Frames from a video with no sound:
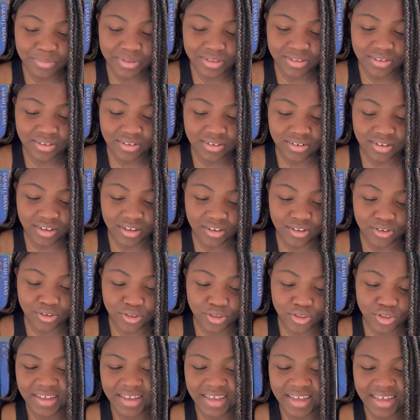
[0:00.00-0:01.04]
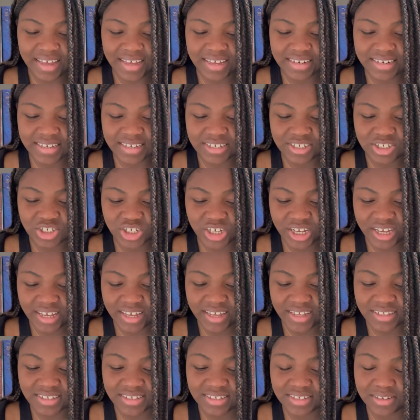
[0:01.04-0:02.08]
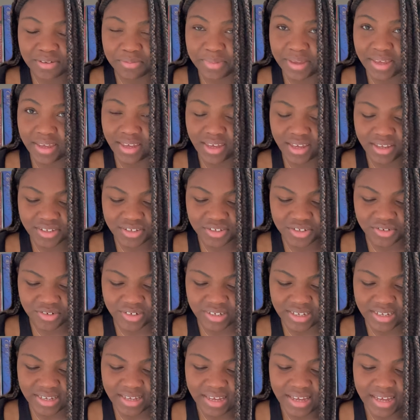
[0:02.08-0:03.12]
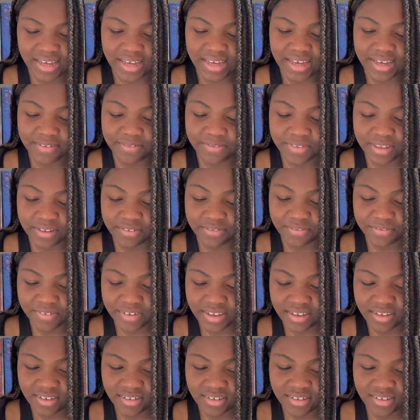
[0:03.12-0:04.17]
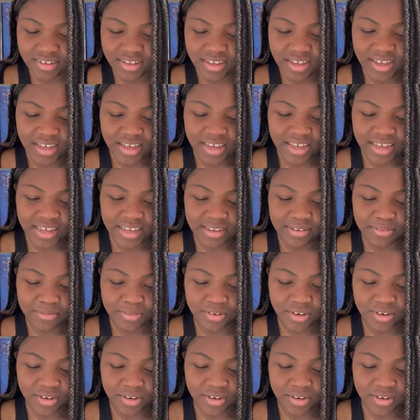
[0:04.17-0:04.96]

million and a chance to make history. If they fail, it